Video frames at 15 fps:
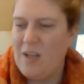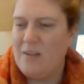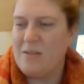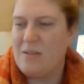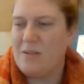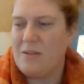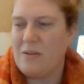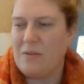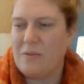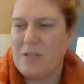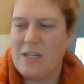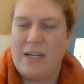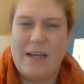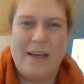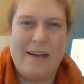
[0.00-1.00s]
So
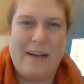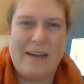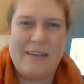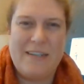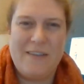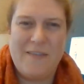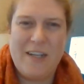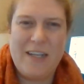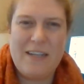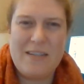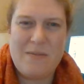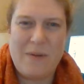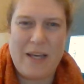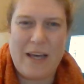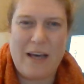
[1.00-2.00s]
today in activities,
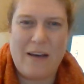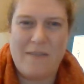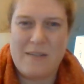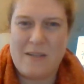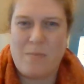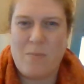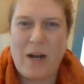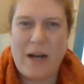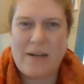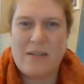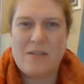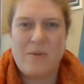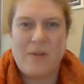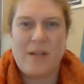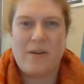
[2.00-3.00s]
we have some
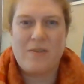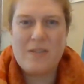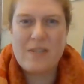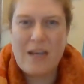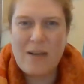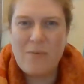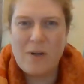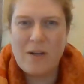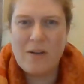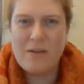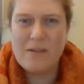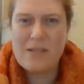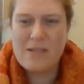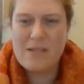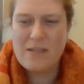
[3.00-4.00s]
practice with our sight
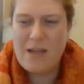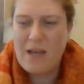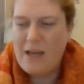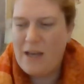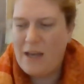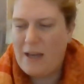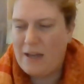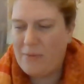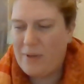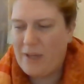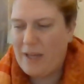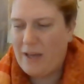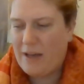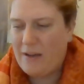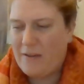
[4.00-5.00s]
words, and we
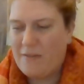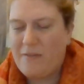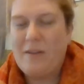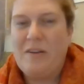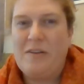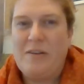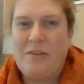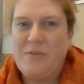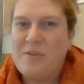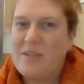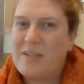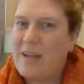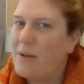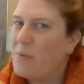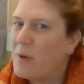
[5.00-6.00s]
have new
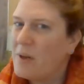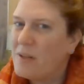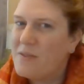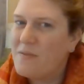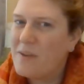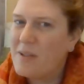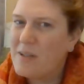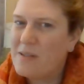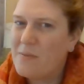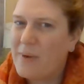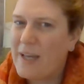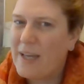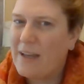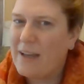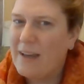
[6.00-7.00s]
sight words for this
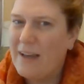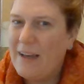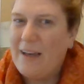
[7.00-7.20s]
week,